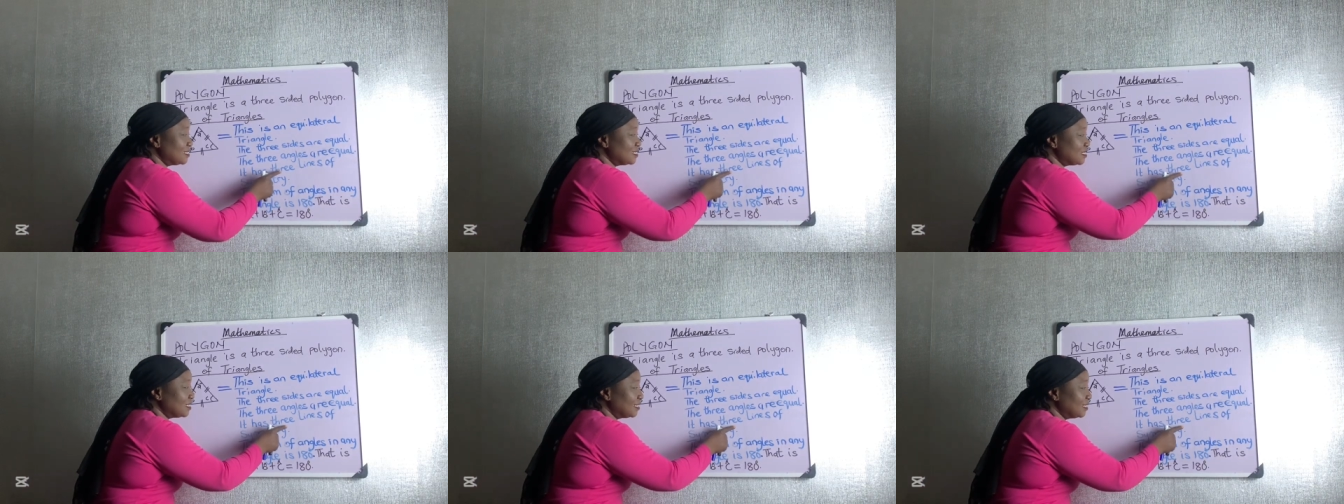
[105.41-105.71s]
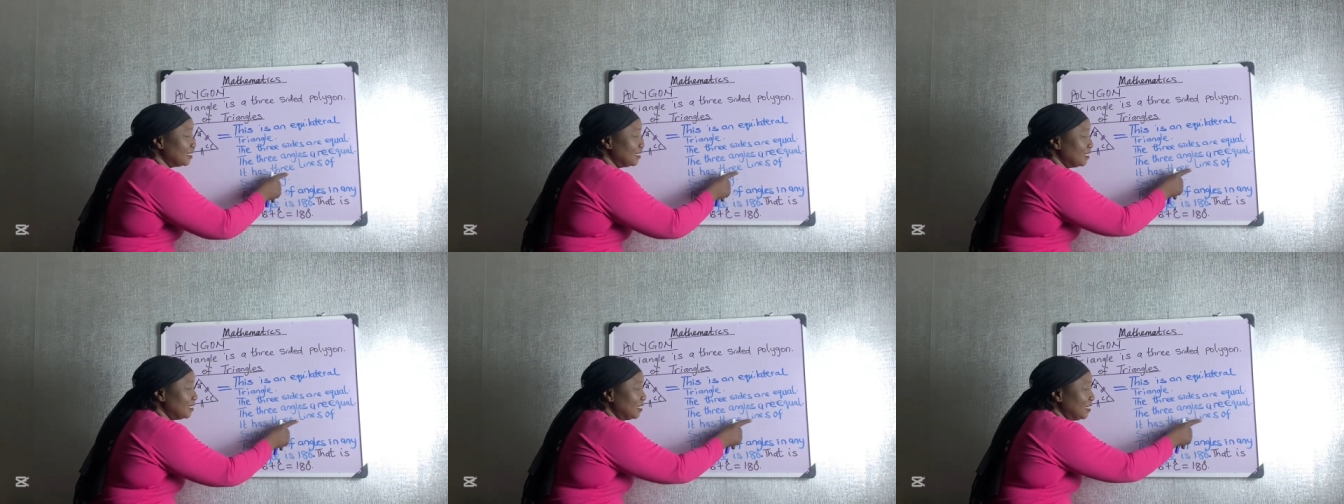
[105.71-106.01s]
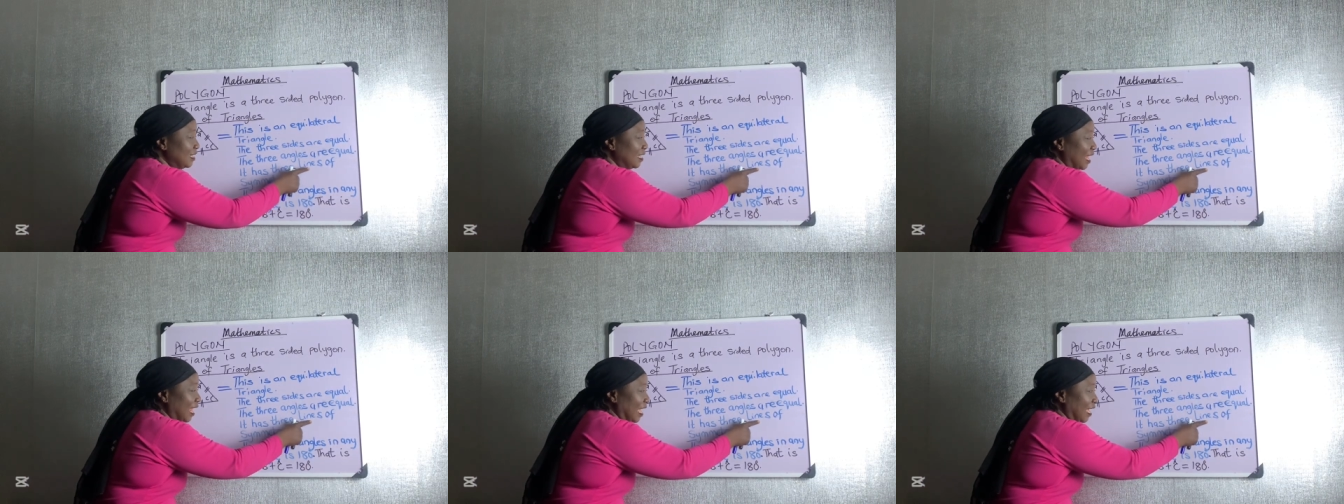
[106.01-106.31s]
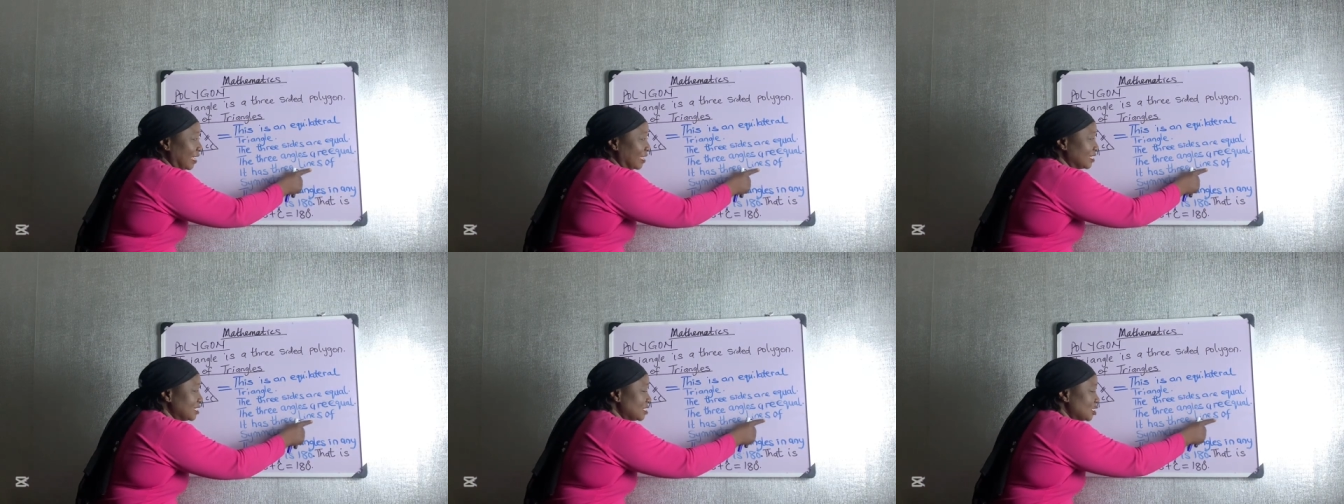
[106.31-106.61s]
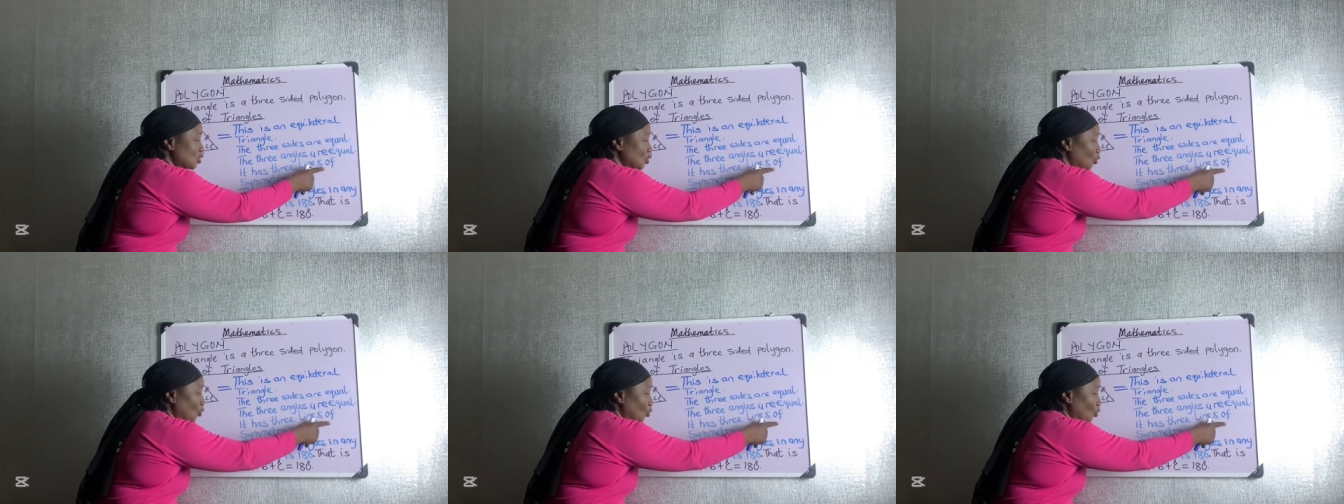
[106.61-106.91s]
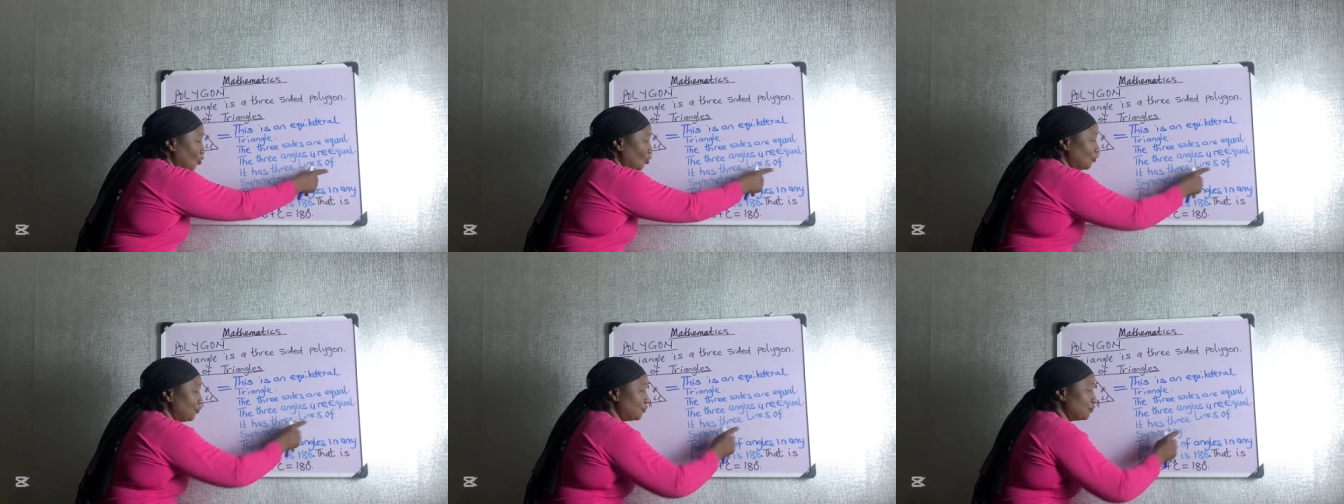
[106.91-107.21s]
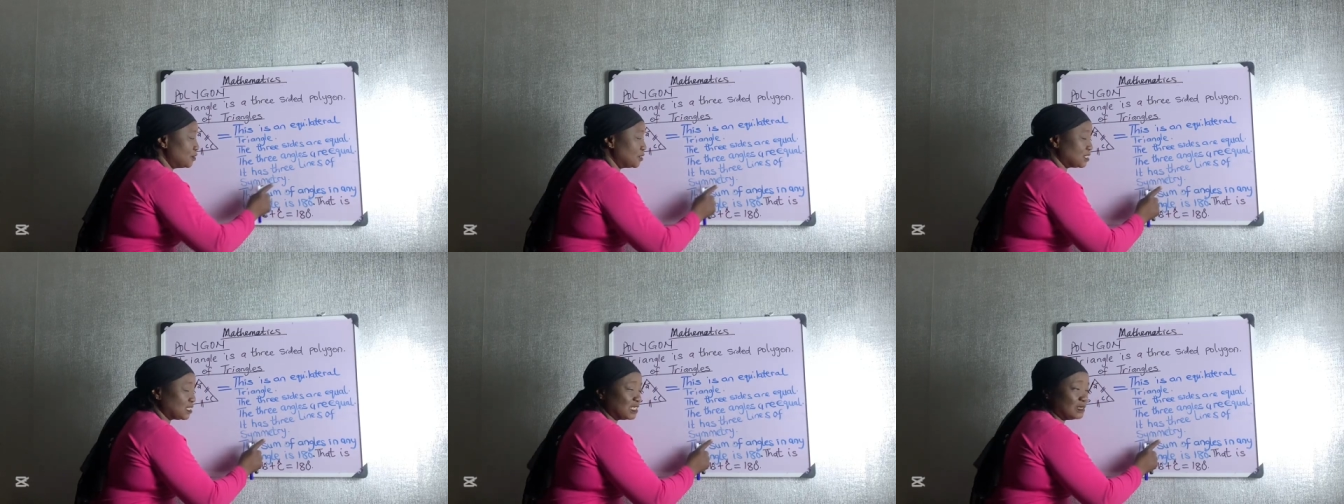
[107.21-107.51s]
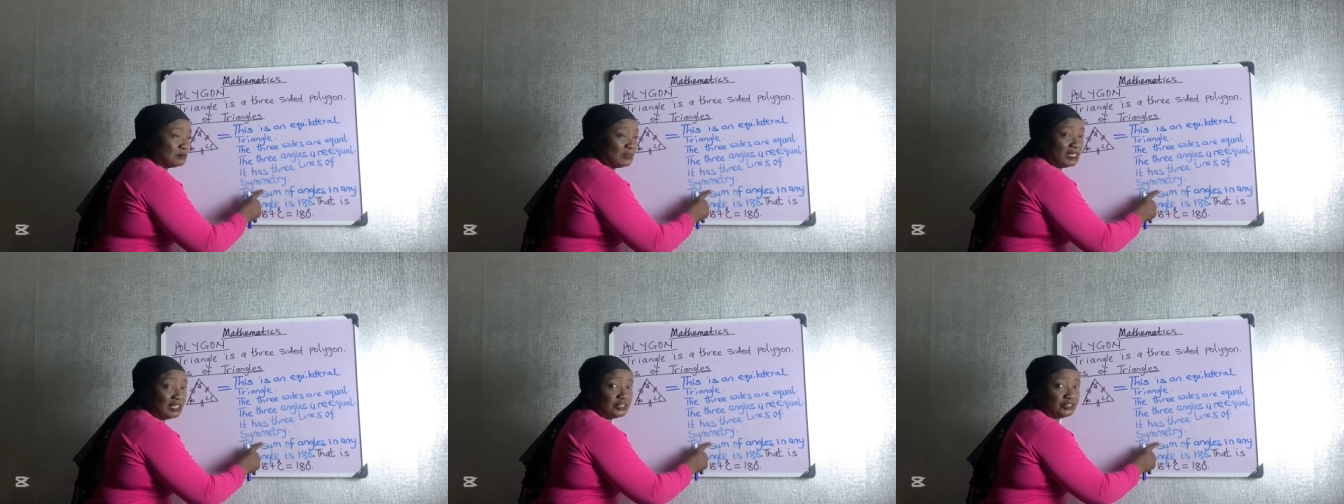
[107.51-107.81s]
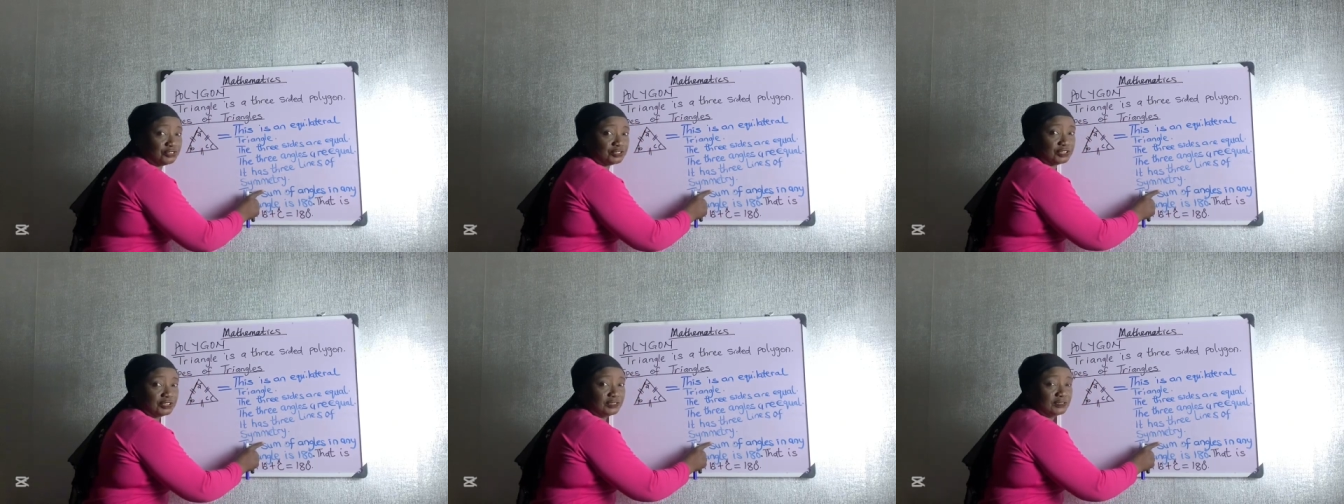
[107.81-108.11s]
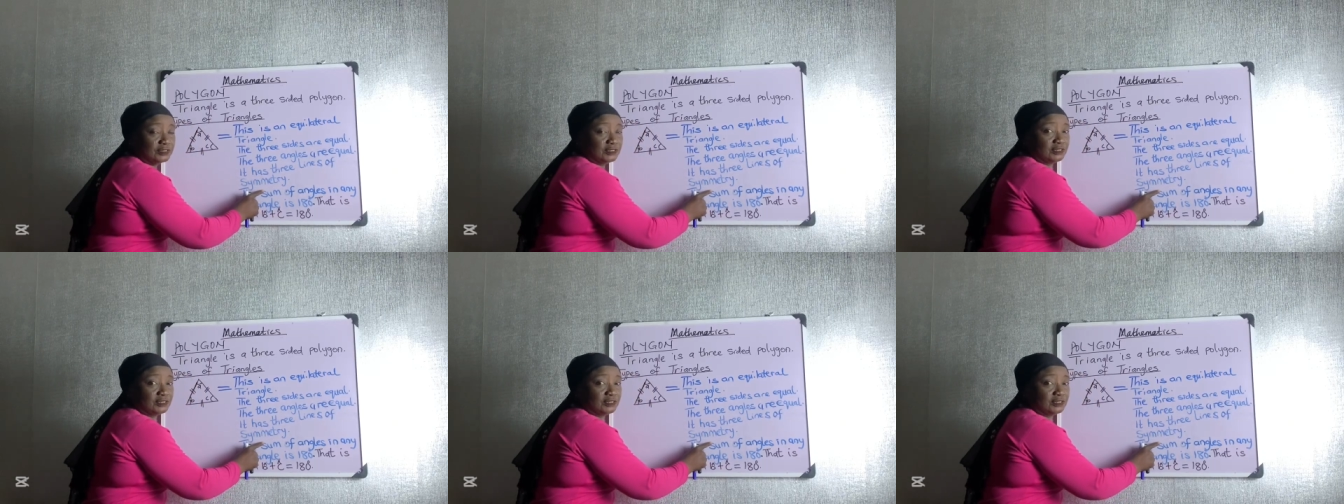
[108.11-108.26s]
three lines of symmetry.